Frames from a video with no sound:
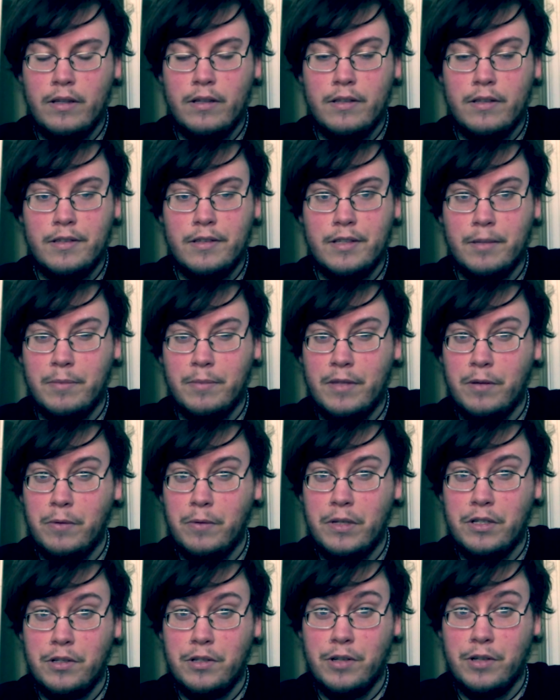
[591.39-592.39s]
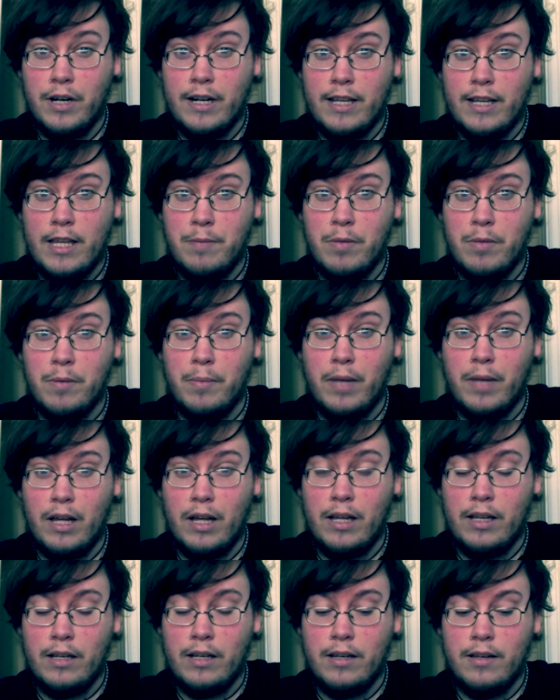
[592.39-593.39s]
Something we should try to keep in
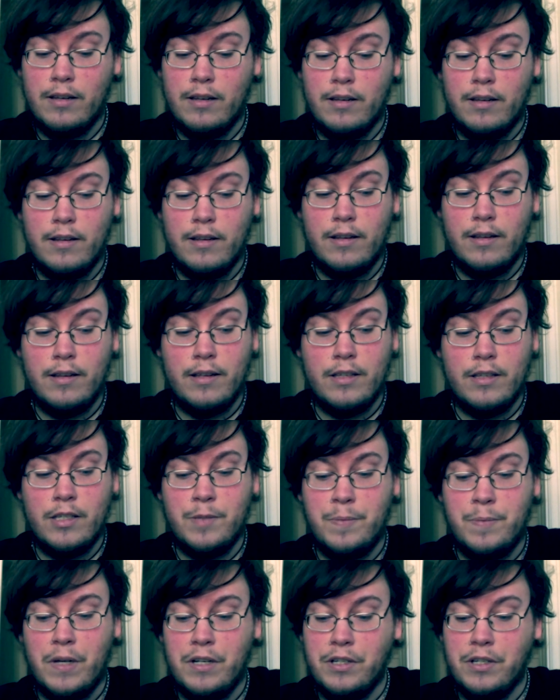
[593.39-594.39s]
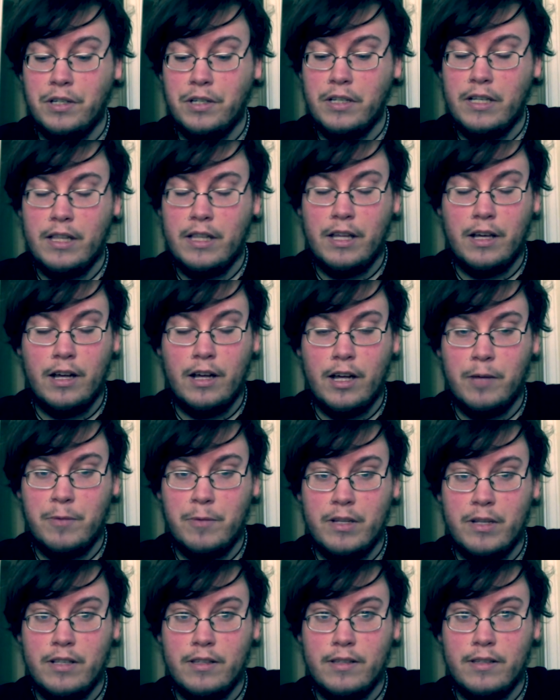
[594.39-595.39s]
mind, especially in the
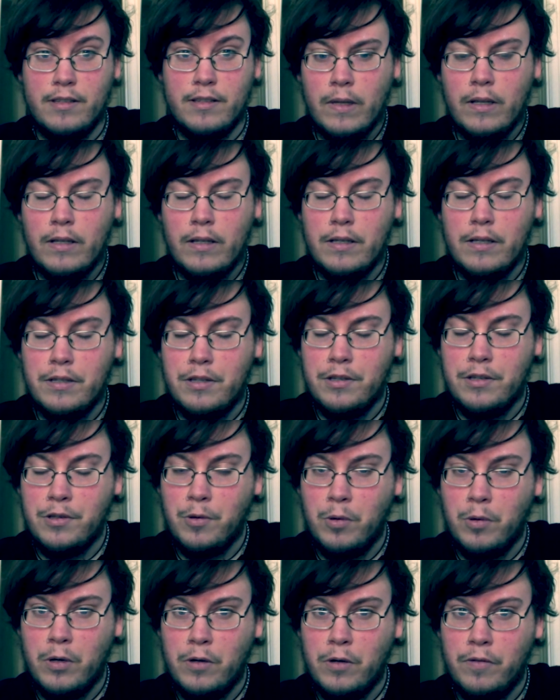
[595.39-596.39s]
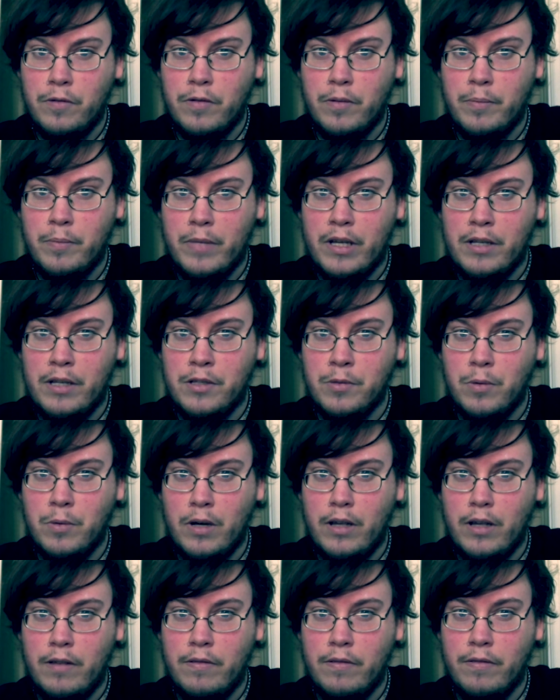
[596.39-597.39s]
comments, is this quote from Mike's
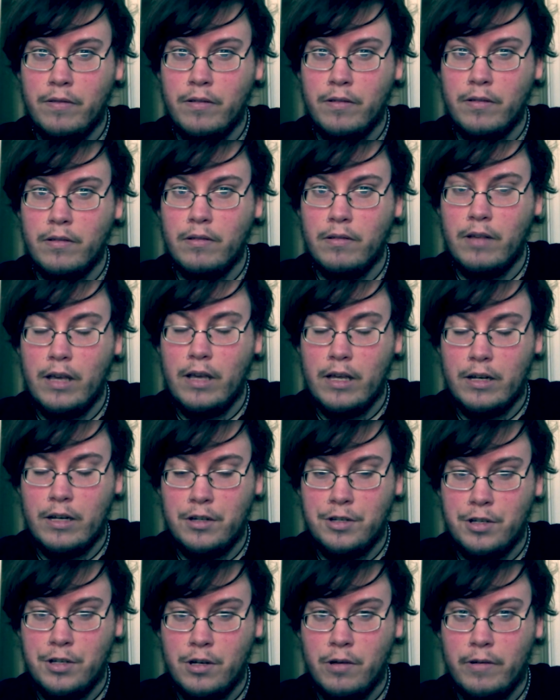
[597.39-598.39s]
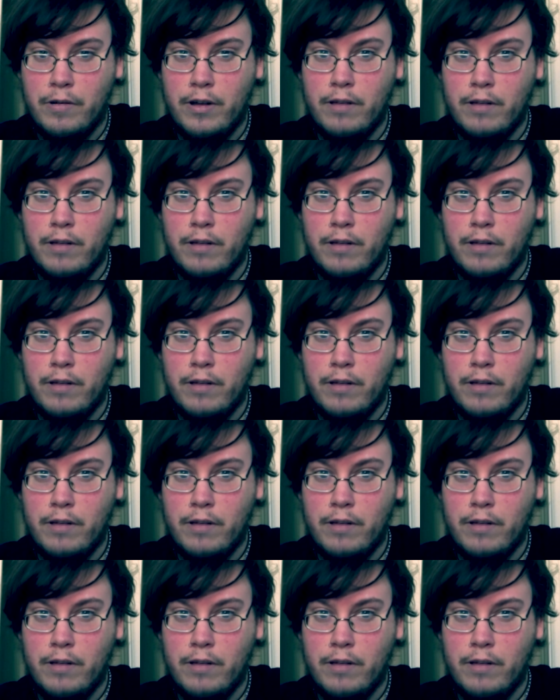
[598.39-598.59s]
wife, Anna Shinoda.